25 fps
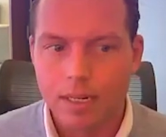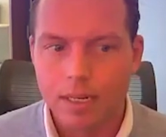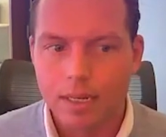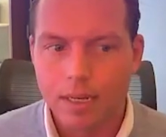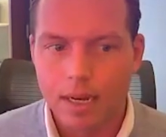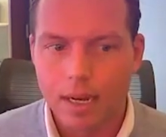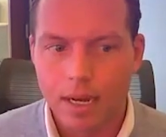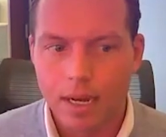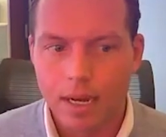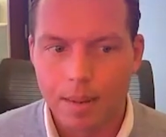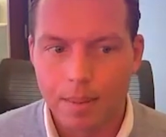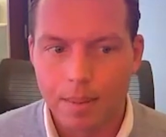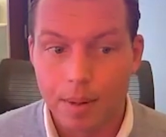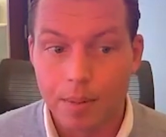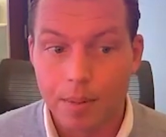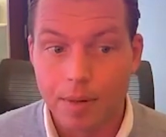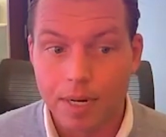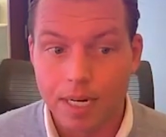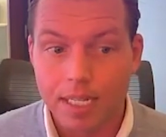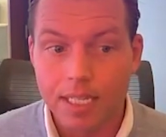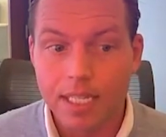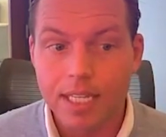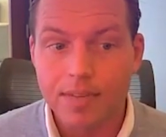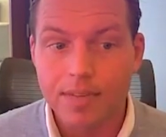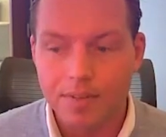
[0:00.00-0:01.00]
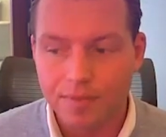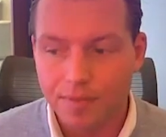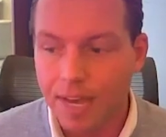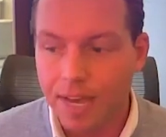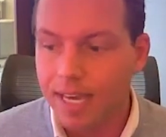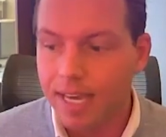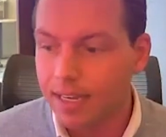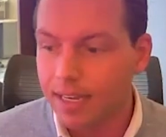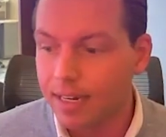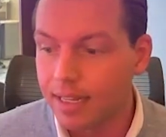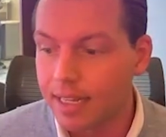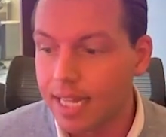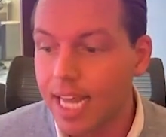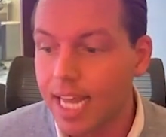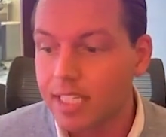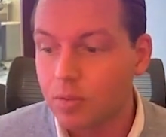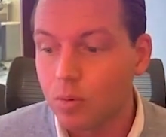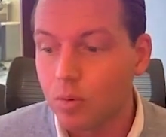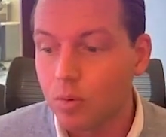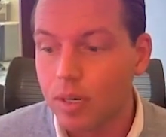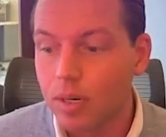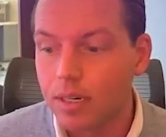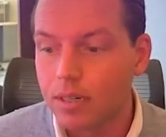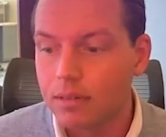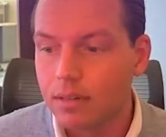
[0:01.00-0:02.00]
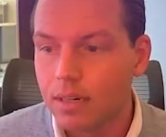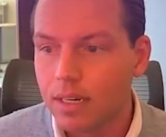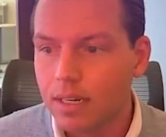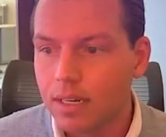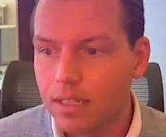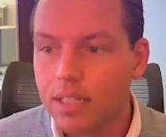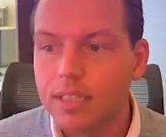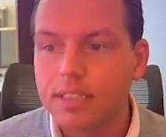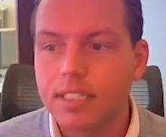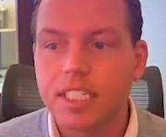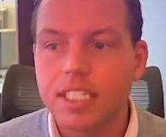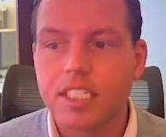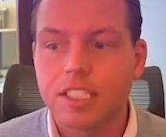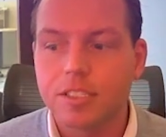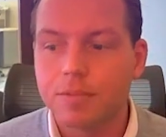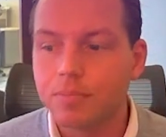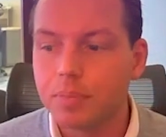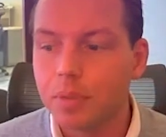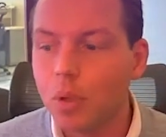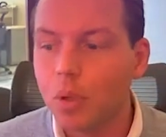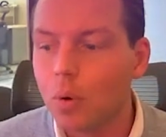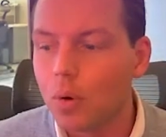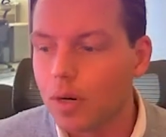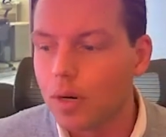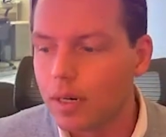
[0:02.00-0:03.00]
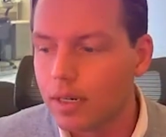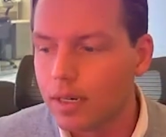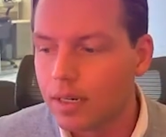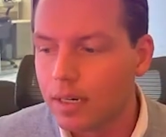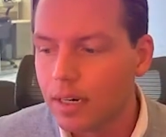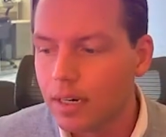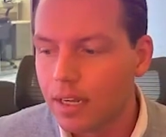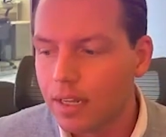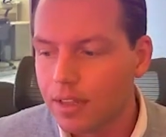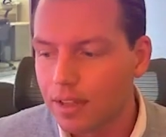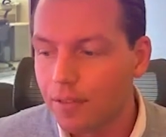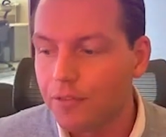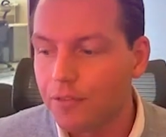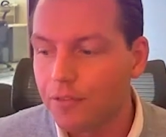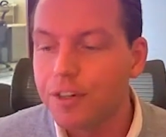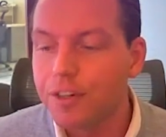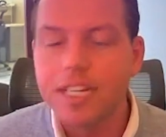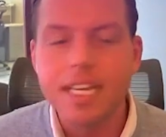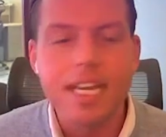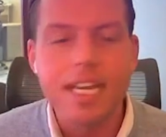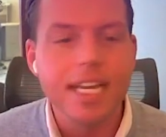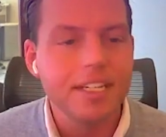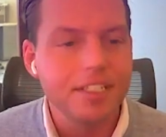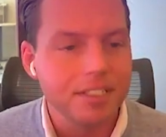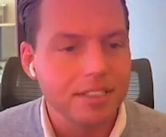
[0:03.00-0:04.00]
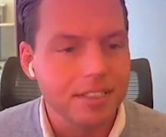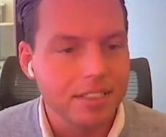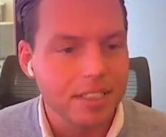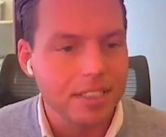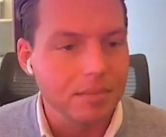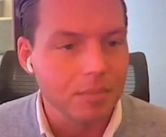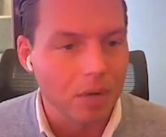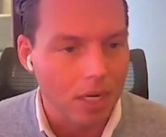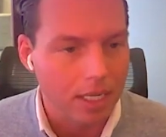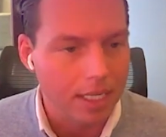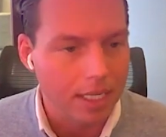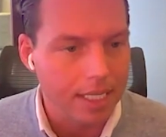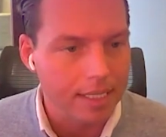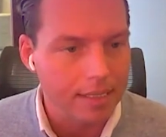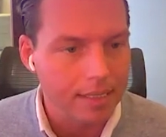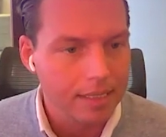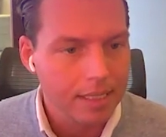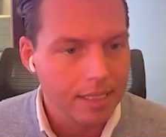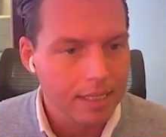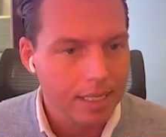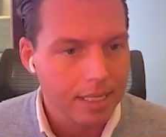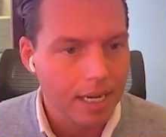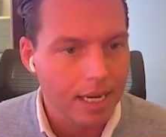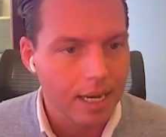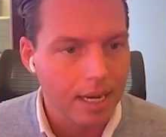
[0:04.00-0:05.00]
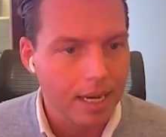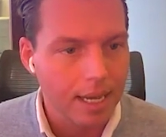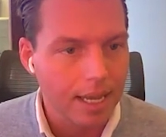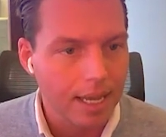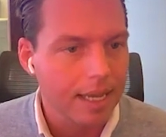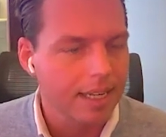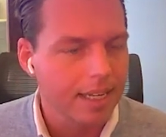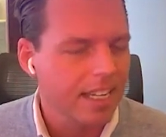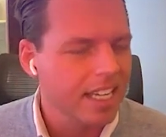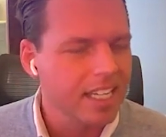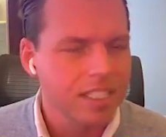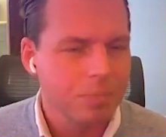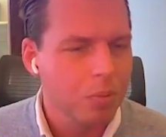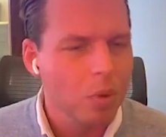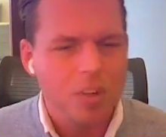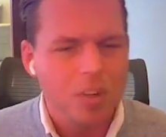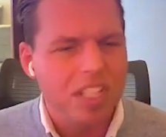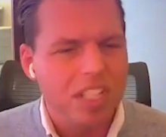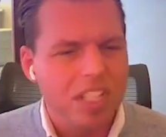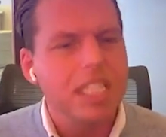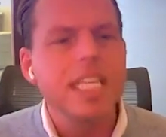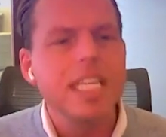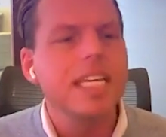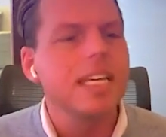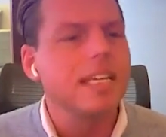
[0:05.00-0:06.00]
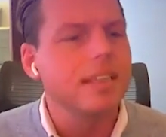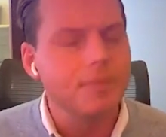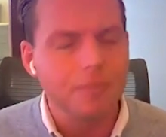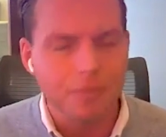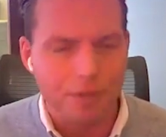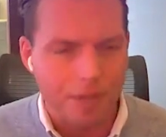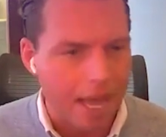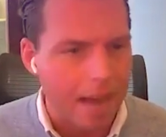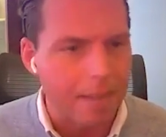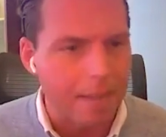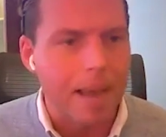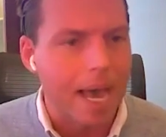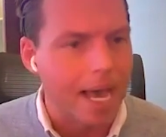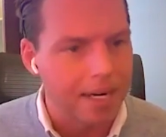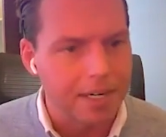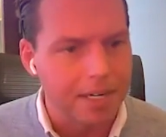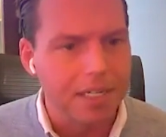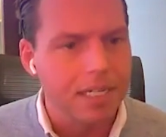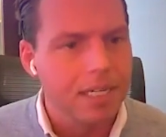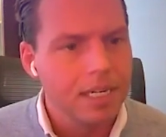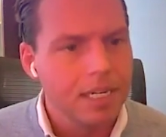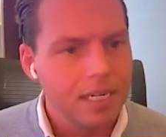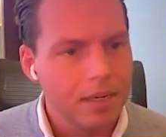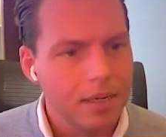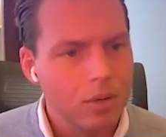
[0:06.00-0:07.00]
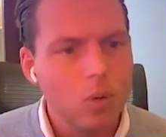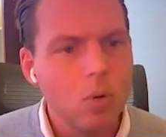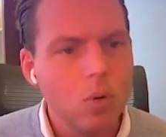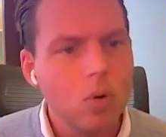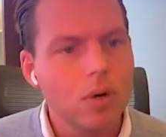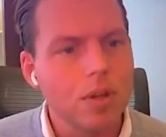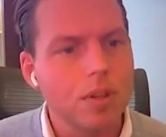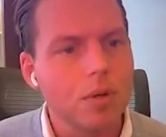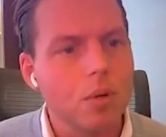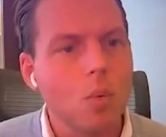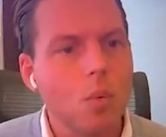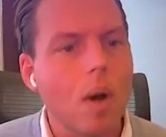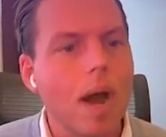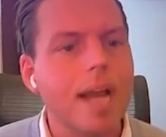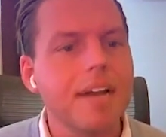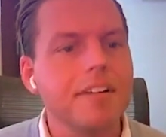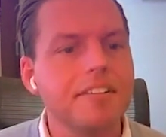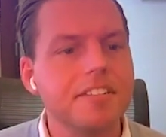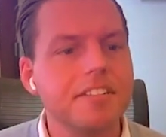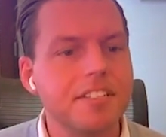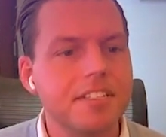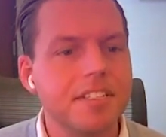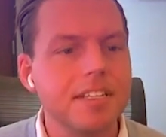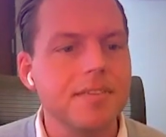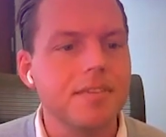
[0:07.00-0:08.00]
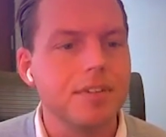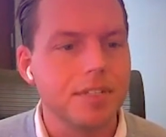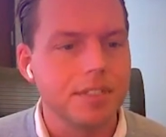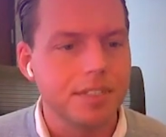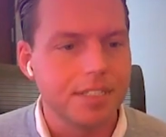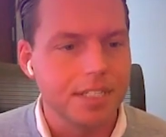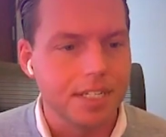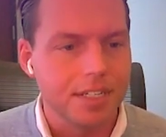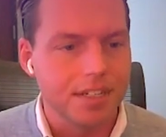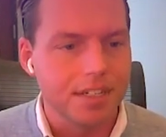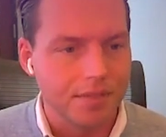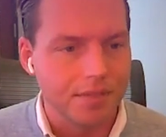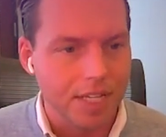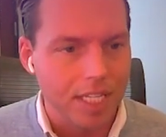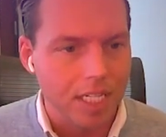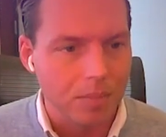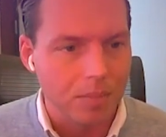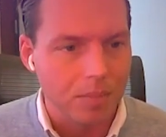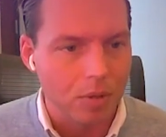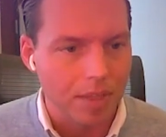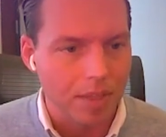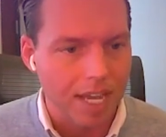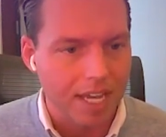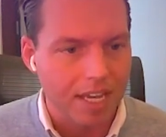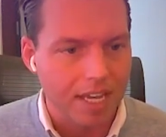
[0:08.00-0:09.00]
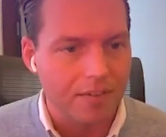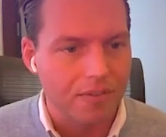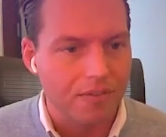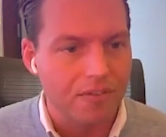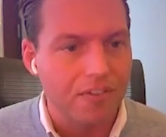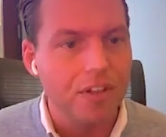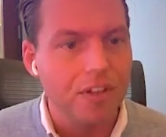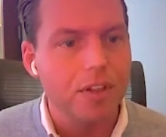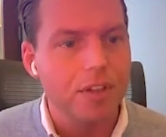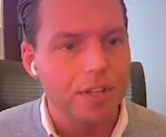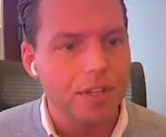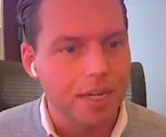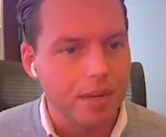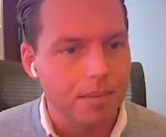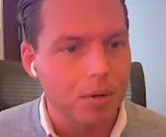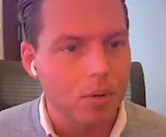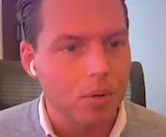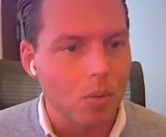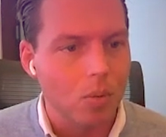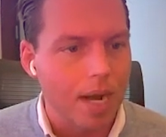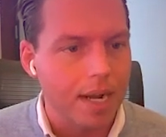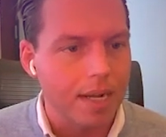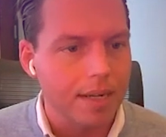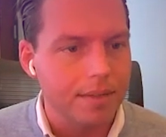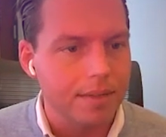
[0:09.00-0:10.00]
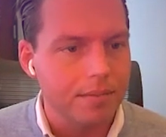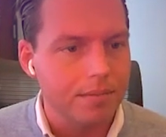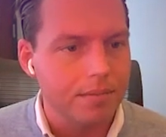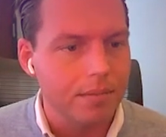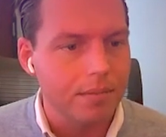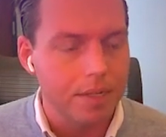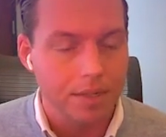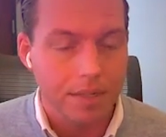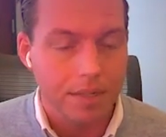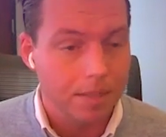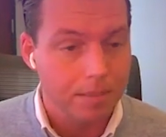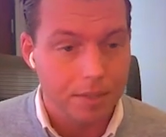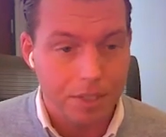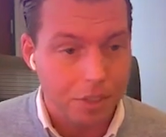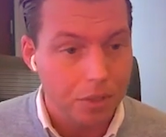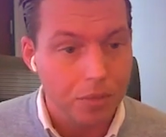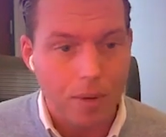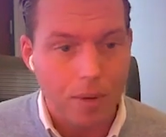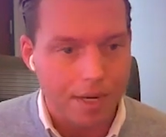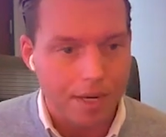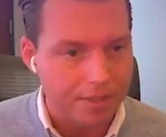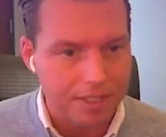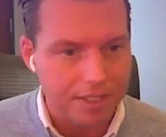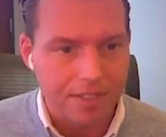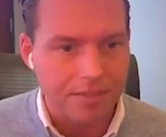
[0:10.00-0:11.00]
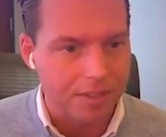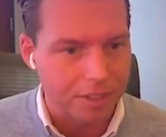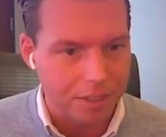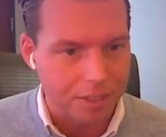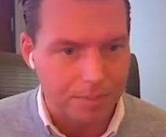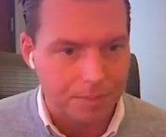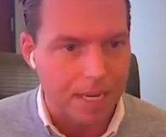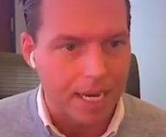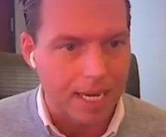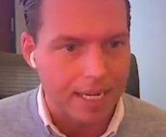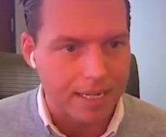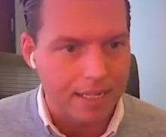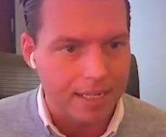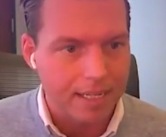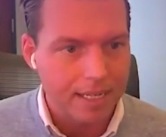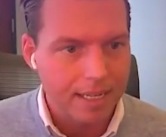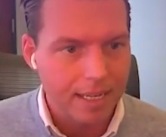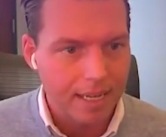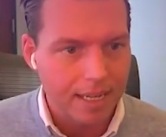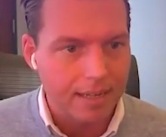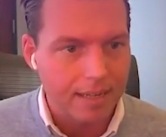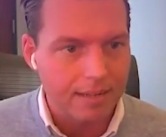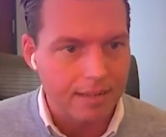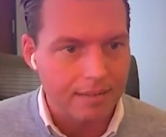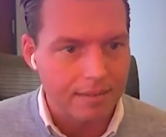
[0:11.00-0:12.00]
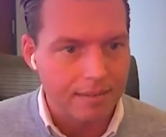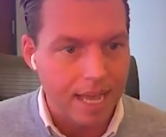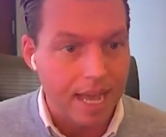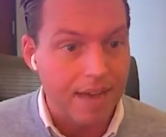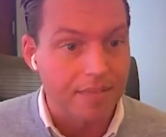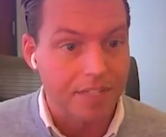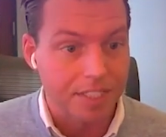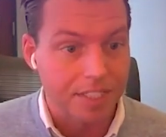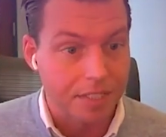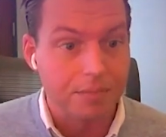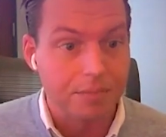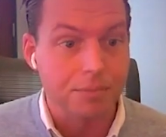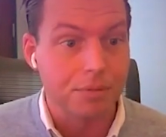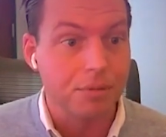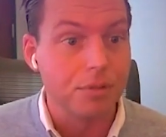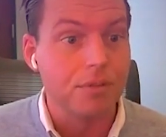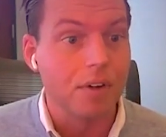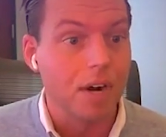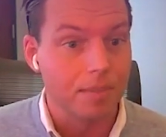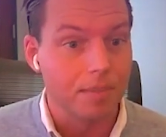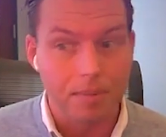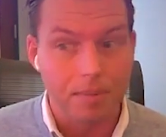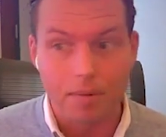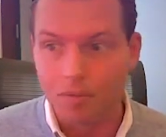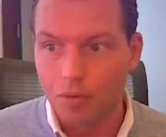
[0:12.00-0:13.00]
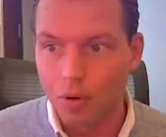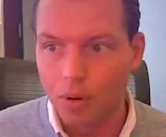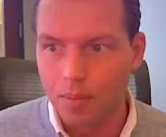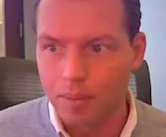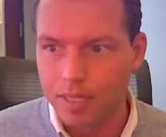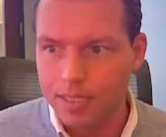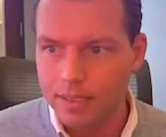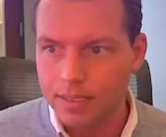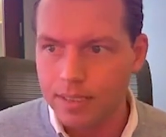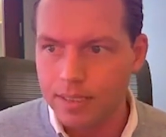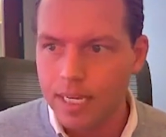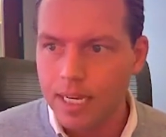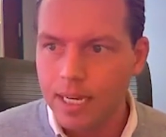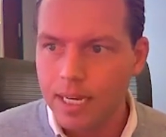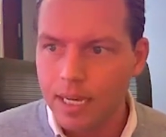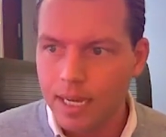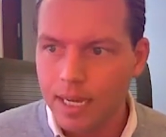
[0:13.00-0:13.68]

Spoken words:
And we're going to leave it vacant. And that's where let's explore the free agency market and explore the league for that matter. Who are the wide receivers that are available that could fill the number 2 wide receiver spot and have us improve our performance?